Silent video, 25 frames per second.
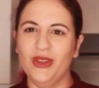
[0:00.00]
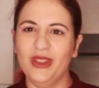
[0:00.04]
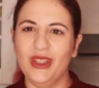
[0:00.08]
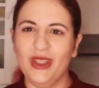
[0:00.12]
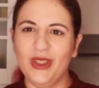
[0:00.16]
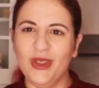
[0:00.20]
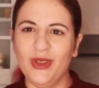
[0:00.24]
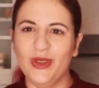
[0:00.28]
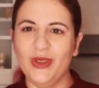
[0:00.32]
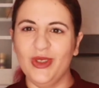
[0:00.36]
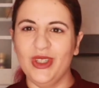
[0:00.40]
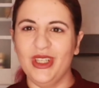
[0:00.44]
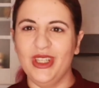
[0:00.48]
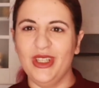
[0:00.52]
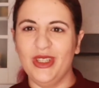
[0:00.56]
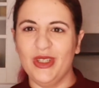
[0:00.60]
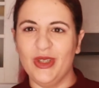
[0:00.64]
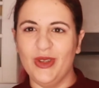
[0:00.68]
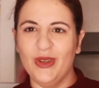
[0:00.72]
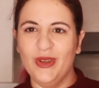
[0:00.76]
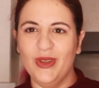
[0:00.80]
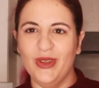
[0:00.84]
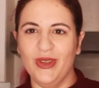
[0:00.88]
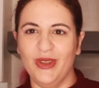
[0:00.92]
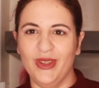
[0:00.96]
they don't really
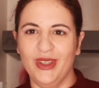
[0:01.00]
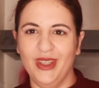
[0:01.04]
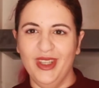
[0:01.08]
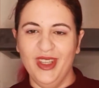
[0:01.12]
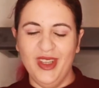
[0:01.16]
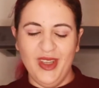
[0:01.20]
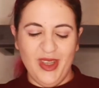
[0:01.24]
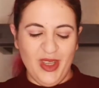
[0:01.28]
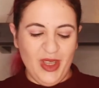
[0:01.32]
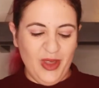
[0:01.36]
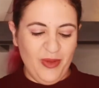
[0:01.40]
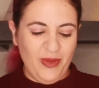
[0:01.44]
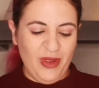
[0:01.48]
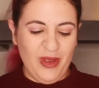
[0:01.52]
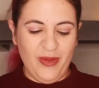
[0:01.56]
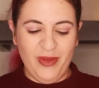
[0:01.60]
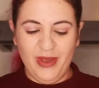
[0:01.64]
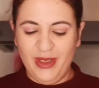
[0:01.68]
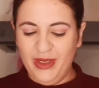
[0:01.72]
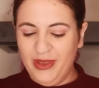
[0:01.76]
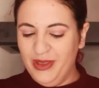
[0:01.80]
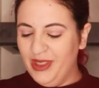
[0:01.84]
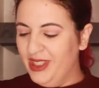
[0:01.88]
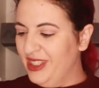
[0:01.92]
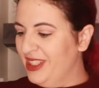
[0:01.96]
show you people
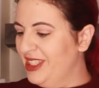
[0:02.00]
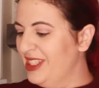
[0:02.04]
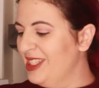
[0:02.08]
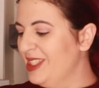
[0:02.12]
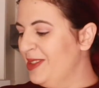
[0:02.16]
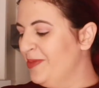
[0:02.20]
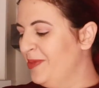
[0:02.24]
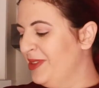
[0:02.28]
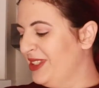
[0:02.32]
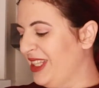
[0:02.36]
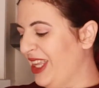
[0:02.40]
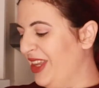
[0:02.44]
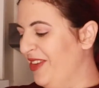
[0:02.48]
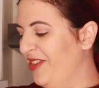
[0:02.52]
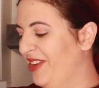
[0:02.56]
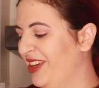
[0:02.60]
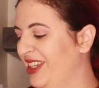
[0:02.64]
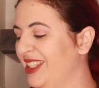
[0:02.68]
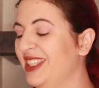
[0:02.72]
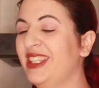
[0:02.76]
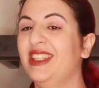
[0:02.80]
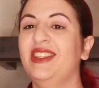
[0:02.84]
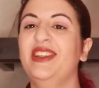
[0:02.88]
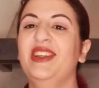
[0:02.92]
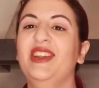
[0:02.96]
doing this, but I
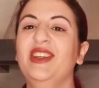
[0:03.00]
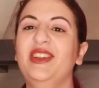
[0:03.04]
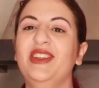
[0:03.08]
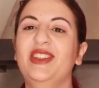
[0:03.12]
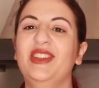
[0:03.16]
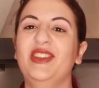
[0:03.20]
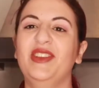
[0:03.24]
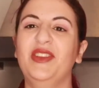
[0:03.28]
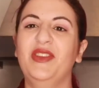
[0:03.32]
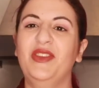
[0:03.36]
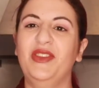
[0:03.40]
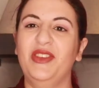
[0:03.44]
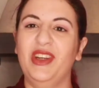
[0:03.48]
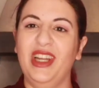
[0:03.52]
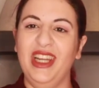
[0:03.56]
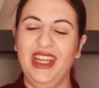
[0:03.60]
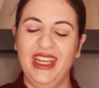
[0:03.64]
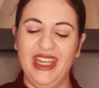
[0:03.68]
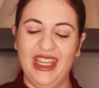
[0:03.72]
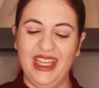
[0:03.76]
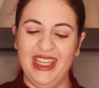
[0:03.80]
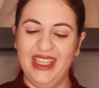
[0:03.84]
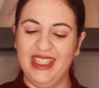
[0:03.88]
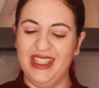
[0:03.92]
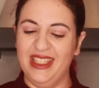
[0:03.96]
find it really good, the fry
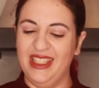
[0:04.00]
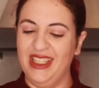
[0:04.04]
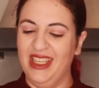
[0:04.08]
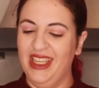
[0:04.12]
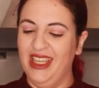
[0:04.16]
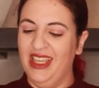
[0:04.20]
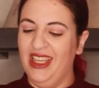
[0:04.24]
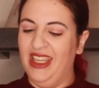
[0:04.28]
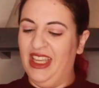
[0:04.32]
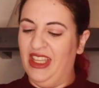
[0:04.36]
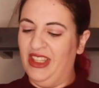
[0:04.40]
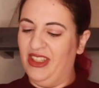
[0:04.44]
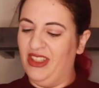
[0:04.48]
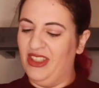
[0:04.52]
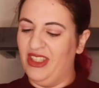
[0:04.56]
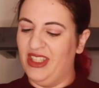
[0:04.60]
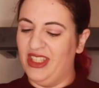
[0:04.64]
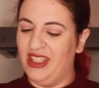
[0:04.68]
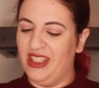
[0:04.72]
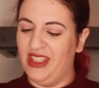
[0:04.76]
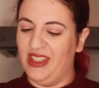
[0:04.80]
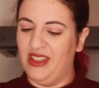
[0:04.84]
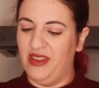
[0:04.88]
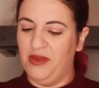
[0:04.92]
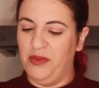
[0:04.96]
light, to
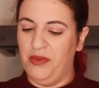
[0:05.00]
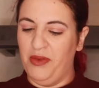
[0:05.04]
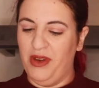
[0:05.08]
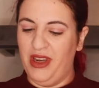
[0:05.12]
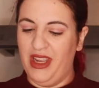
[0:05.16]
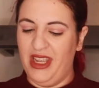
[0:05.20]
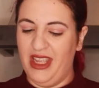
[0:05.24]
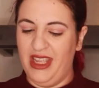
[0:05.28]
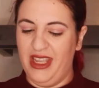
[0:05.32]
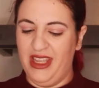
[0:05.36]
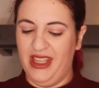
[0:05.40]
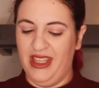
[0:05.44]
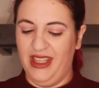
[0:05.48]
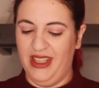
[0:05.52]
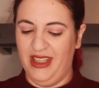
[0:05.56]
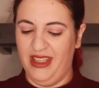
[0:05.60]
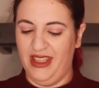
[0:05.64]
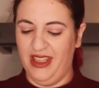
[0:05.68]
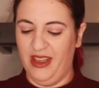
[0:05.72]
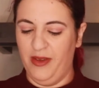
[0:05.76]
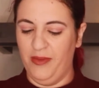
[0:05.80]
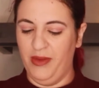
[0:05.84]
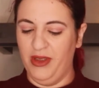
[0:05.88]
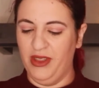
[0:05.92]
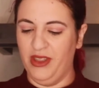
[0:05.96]
just spray
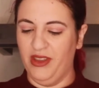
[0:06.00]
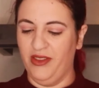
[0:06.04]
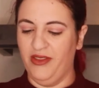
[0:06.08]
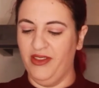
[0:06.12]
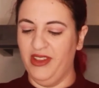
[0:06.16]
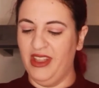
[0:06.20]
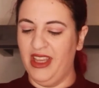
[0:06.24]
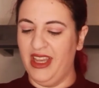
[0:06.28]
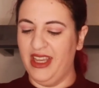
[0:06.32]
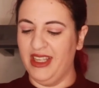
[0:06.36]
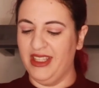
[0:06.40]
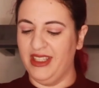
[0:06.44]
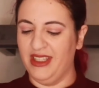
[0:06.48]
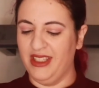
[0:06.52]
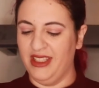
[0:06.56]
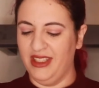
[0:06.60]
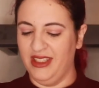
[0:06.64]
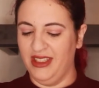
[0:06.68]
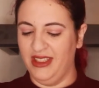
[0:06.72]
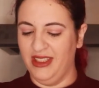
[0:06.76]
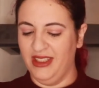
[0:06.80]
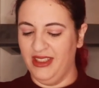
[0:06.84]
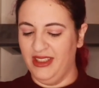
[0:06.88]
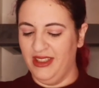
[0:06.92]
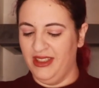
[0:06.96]
a bit of that
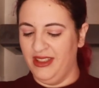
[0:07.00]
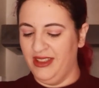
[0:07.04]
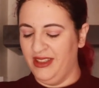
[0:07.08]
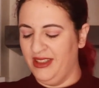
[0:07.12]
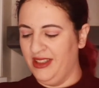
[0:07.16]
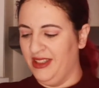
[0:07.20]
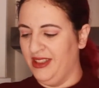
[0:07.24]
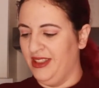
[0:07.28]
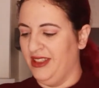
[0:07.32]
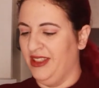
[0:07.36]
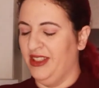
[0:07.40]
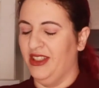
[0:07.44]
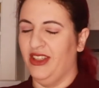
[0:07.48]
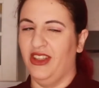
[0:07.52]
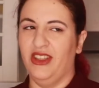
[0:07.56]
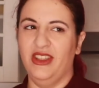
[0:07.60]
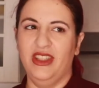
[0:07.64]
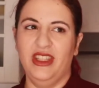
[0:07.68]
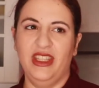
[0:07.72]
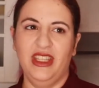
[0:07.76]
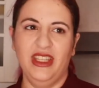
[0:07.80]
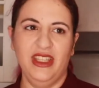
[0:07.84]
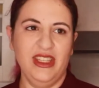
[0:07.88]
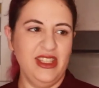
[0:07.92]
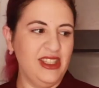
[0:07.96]
on
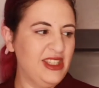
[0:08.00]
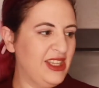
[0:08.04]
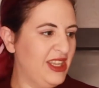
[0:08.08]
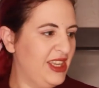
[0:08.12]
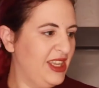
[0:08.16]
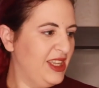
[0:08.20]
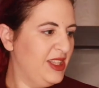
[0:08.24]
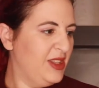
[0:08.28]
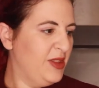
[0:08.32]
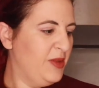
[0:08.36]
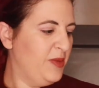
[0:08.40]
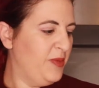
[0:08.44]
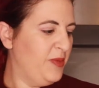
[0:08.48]
the inside